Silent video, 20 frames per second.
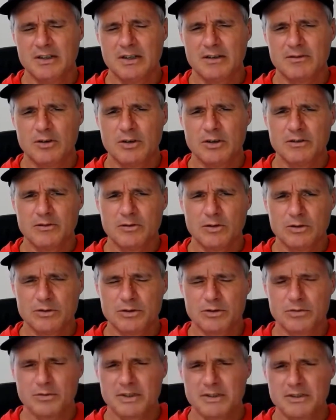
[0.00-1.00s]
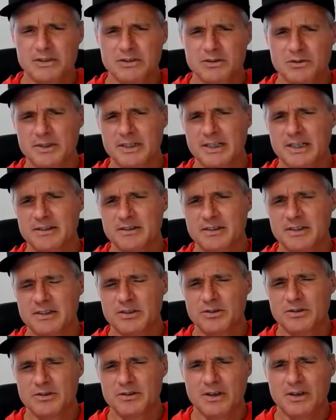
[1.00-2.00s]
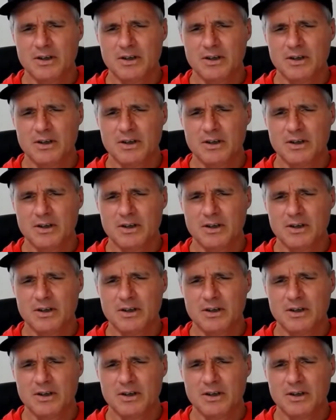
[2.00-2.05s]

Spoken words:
I've heard of ultra runners going out there and,